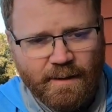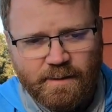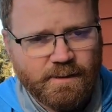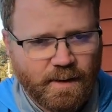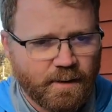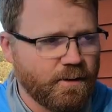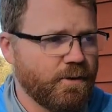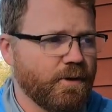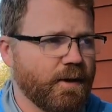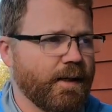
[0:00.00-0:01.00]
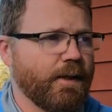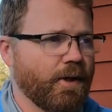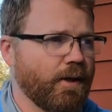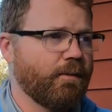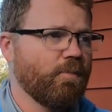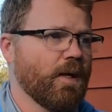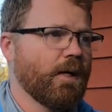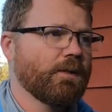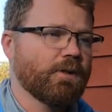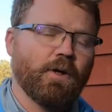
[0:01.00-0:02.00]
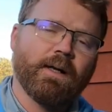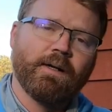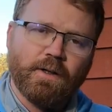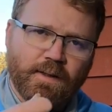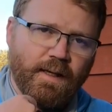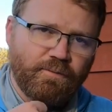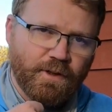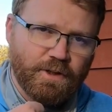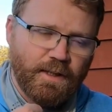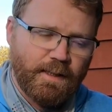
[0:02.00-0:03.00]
and it's not going to do you any good. So go ahead and hook that fish